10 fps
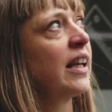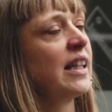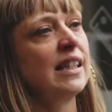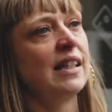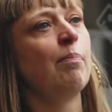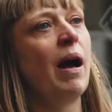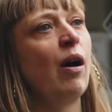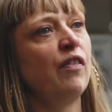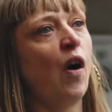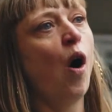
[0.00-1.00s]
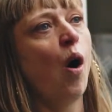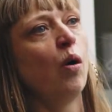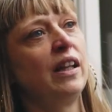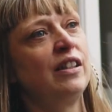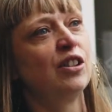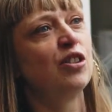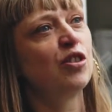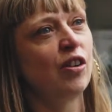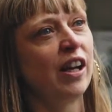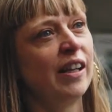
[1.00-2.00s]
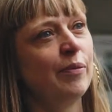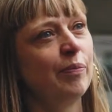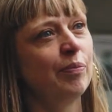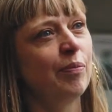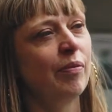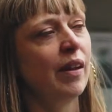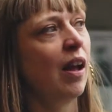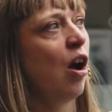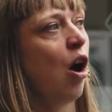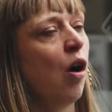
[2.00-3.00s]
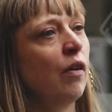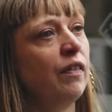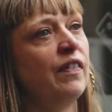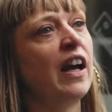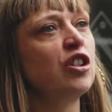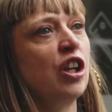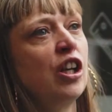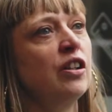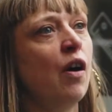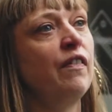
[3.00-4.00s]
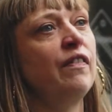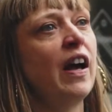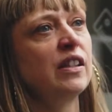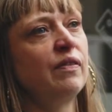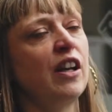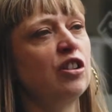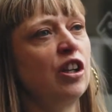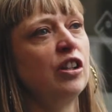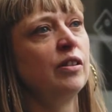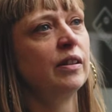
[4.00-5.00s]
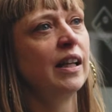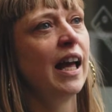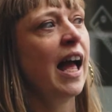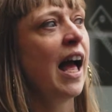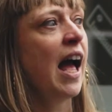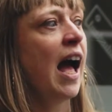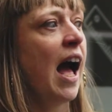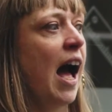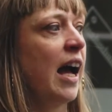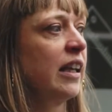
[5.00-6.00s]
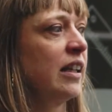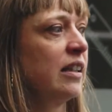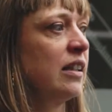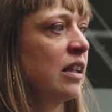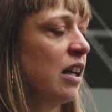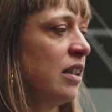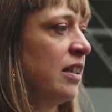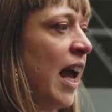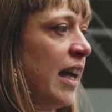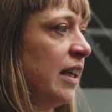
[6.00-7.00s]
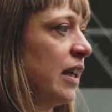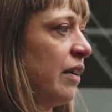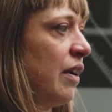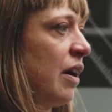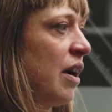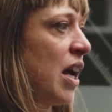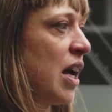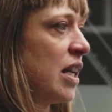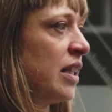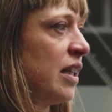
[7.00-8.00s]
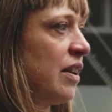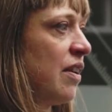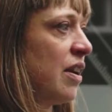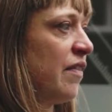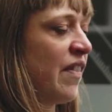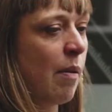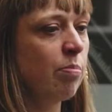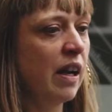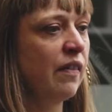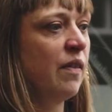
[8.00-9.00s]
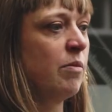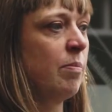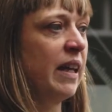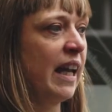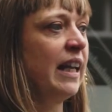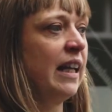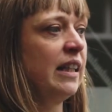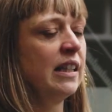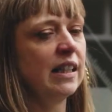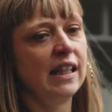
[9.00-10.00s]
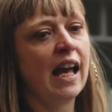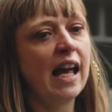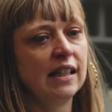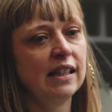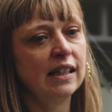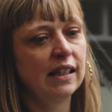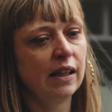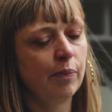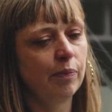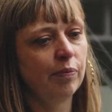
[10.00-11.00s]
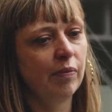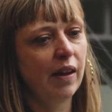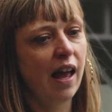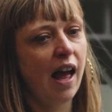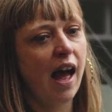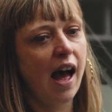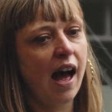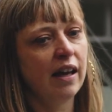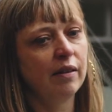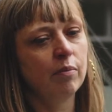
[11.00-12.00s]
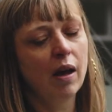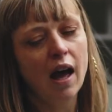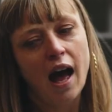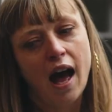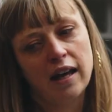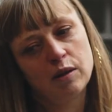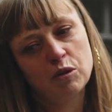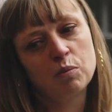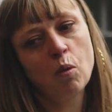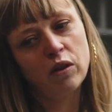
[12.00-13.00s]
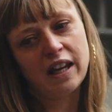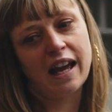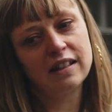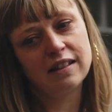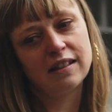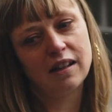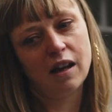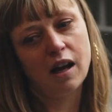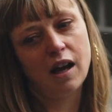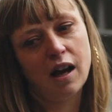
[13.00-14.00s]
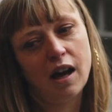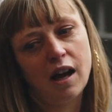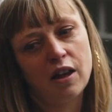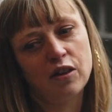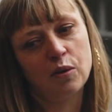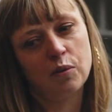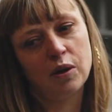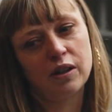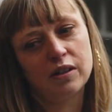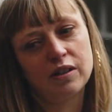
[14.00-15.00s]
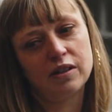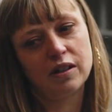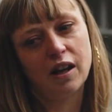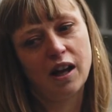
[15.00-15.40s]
can step out of a whole industry of fashion, of fast fashion. I can take fabric from the beginning to the end. And it was more the end that was